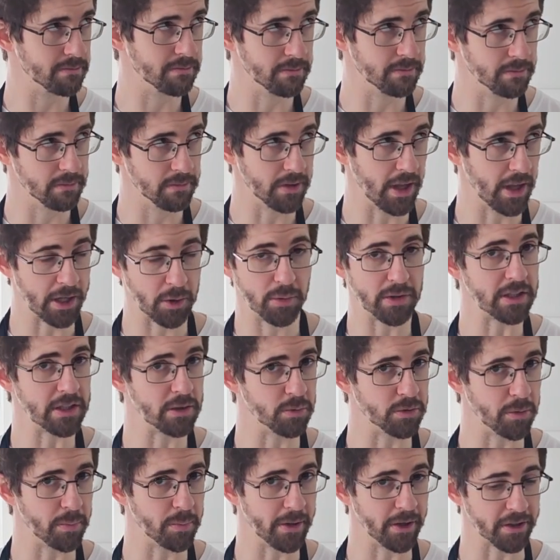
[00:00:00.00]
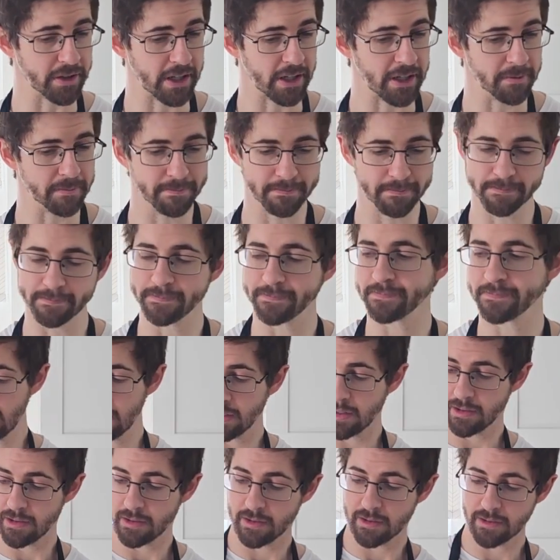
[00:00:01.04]
like we did with the beer kit.
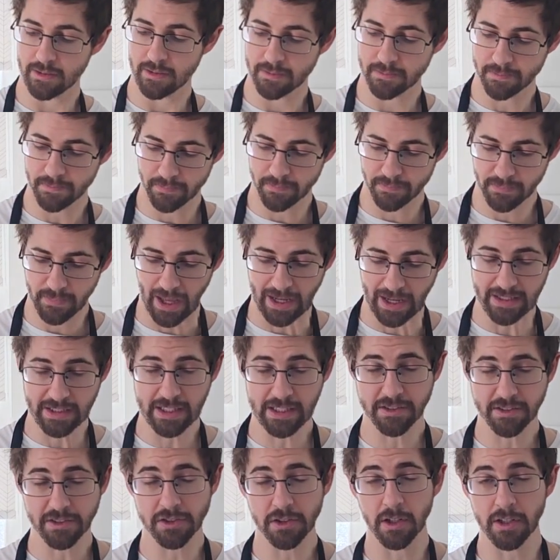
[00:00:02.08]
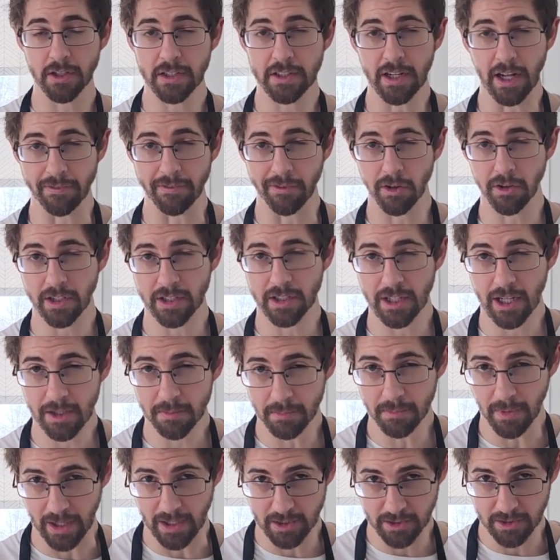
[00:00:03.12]
And to get started, I've already
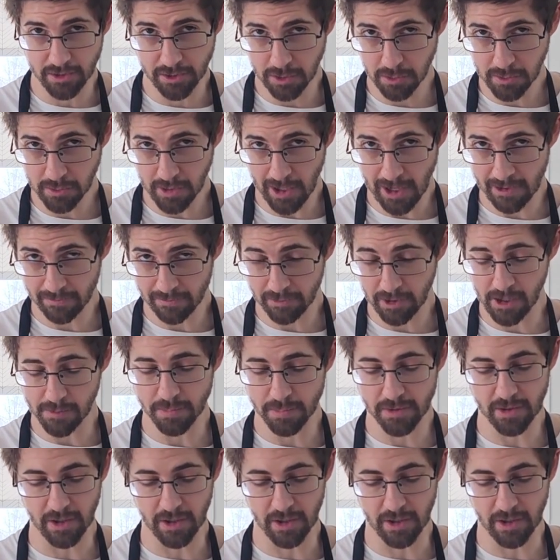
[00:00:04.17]
got my 2.5 cups